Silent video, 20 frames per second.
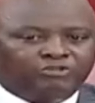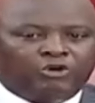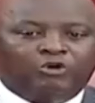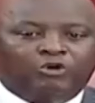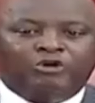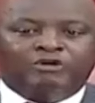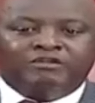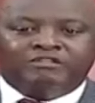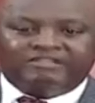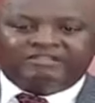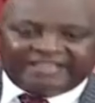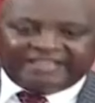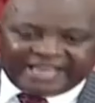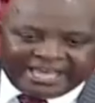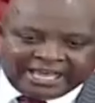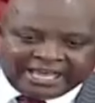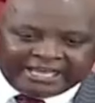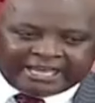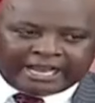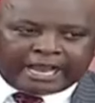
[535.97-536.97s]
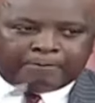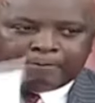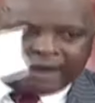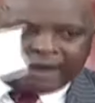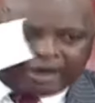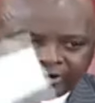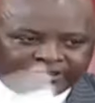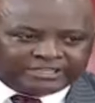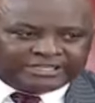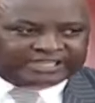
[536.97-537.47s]
view, think
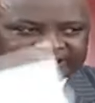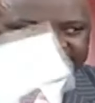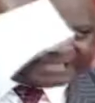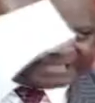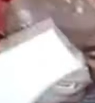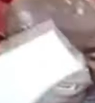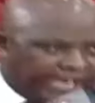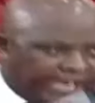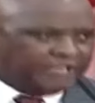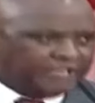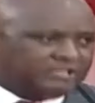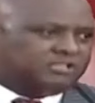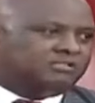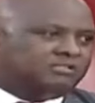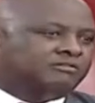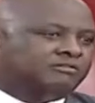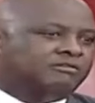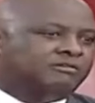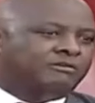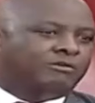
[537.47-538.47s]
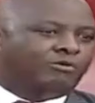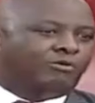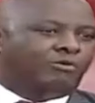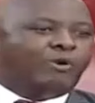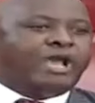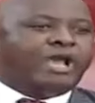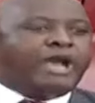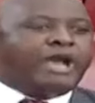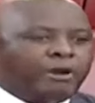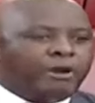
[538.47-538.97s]
about the Senate. Where